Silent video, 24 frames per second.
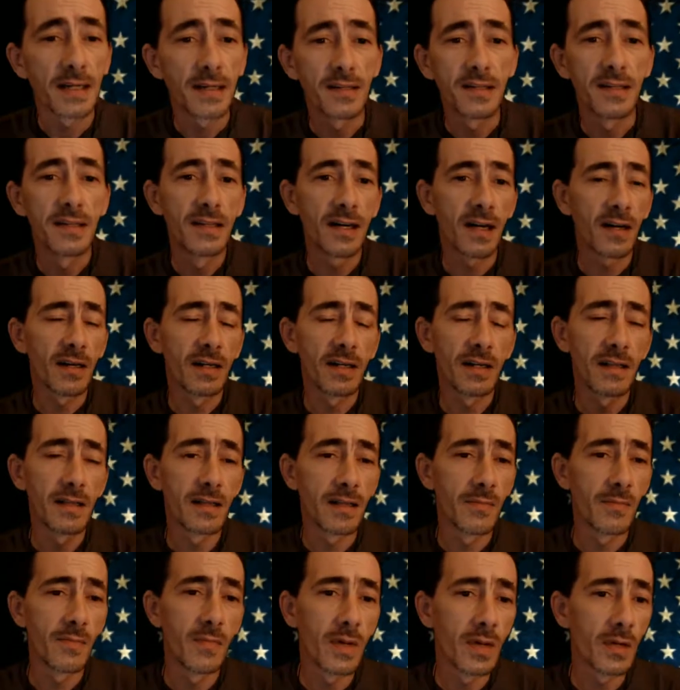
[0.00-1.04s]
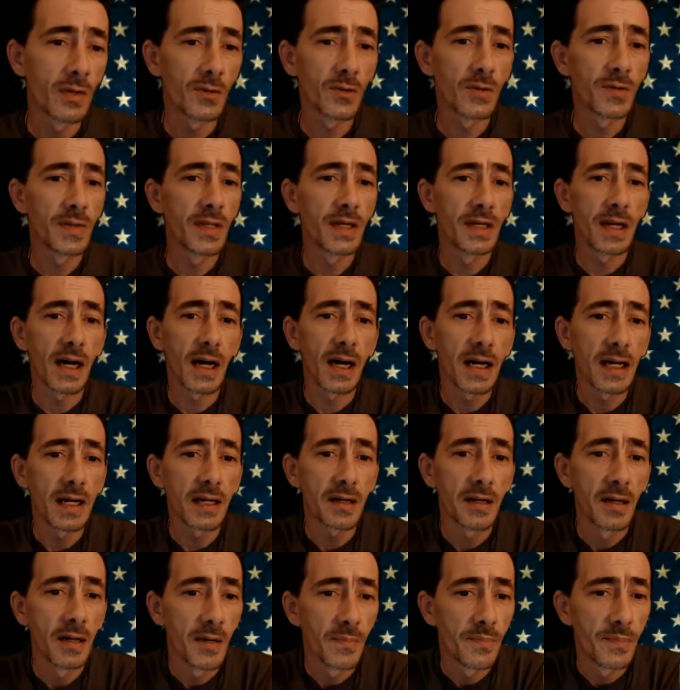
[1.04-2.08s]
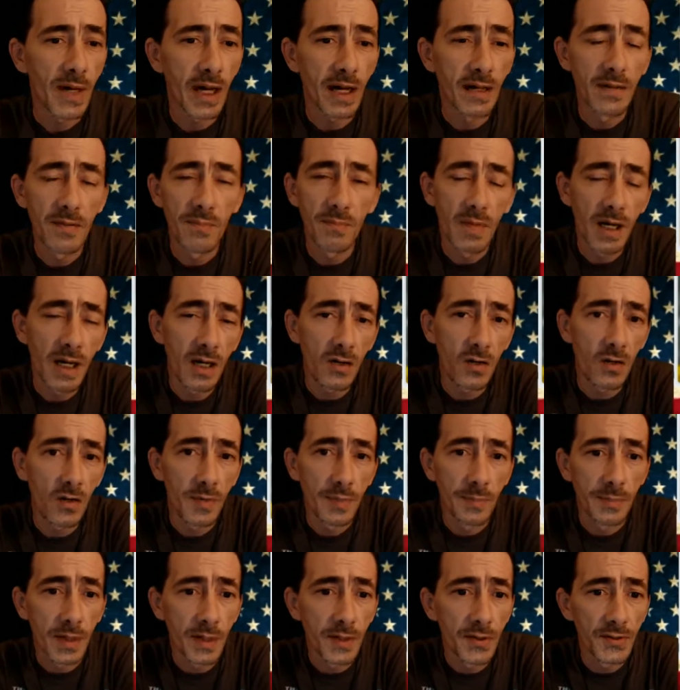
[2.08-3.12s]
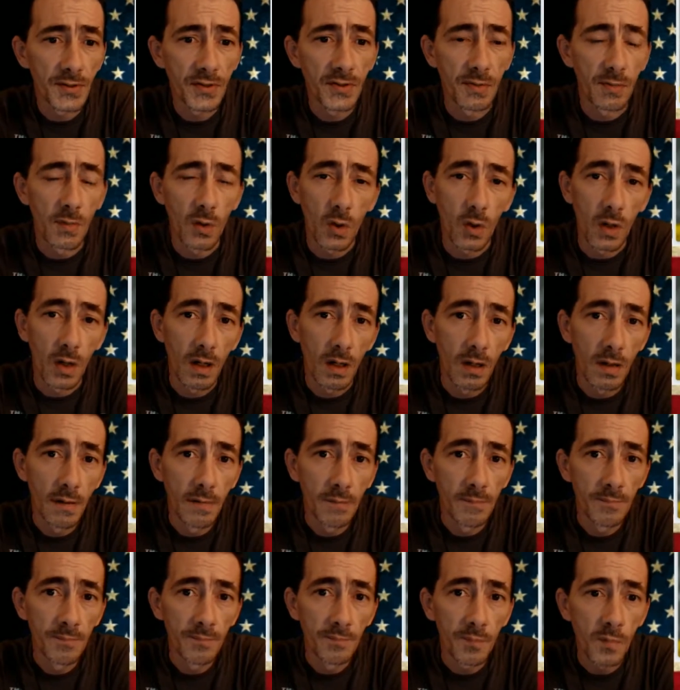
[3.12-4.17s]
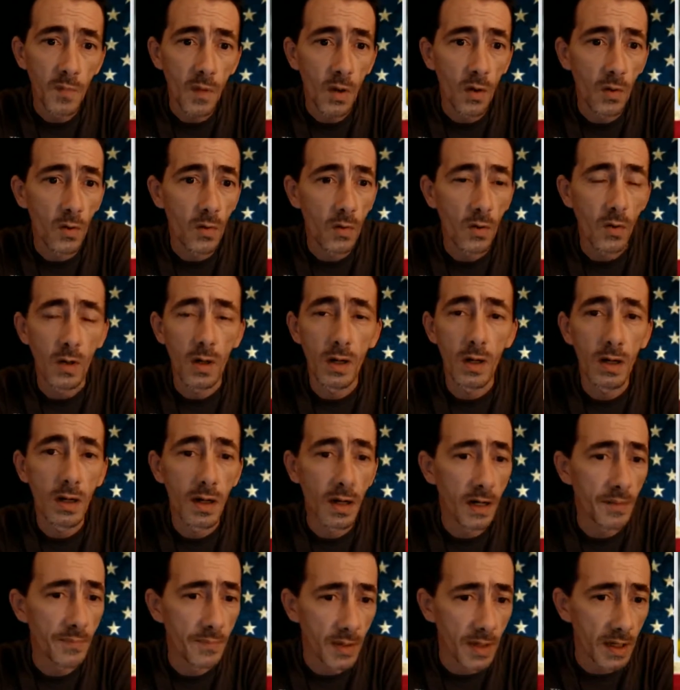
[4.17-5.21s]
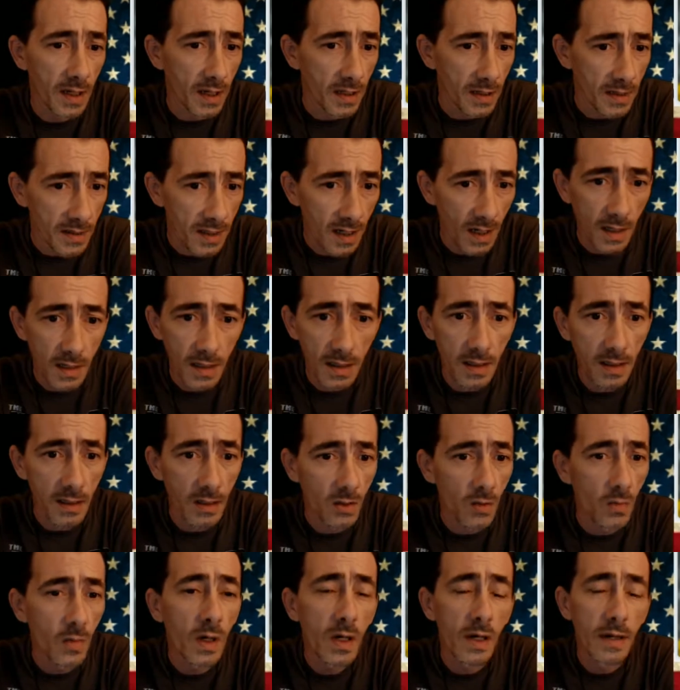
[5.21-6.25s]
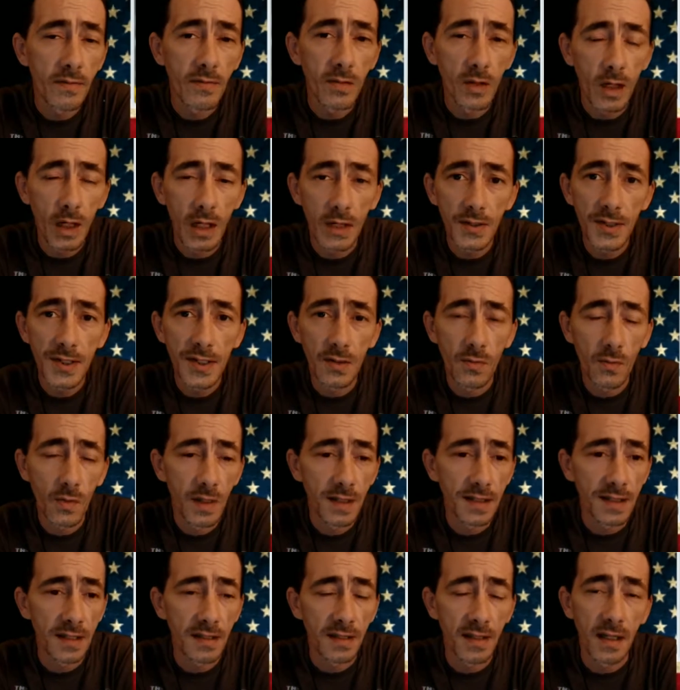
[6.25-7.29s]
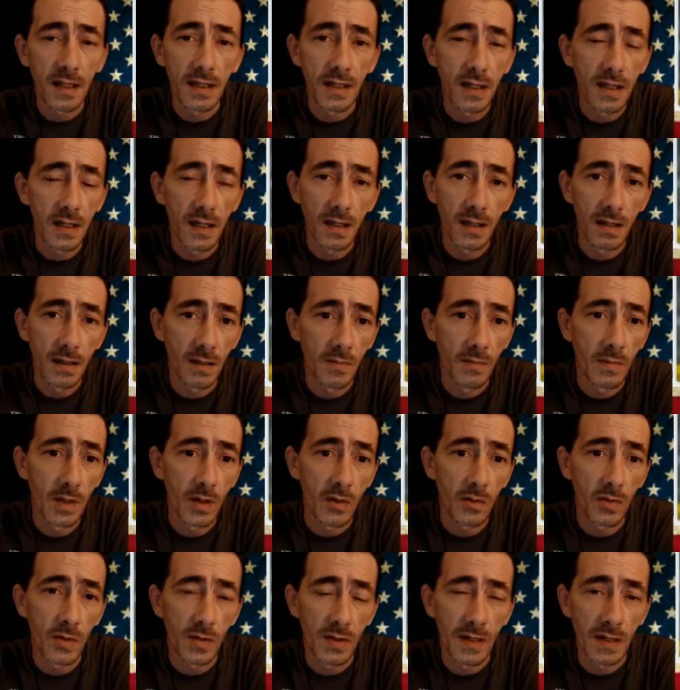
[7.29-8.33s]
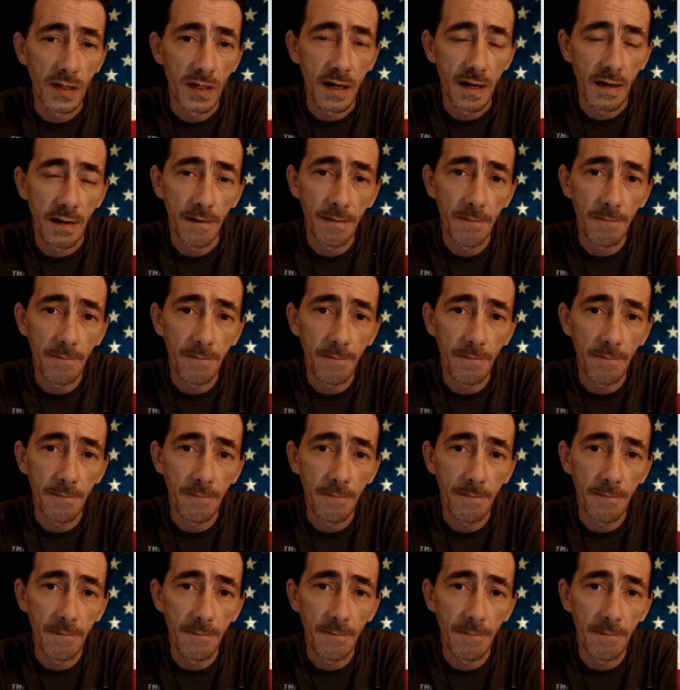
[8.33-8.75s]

done in the middle of the night by the mayor of Baltimore, or up in Kentucky, or wherever else it was that they did it in the middle of the night.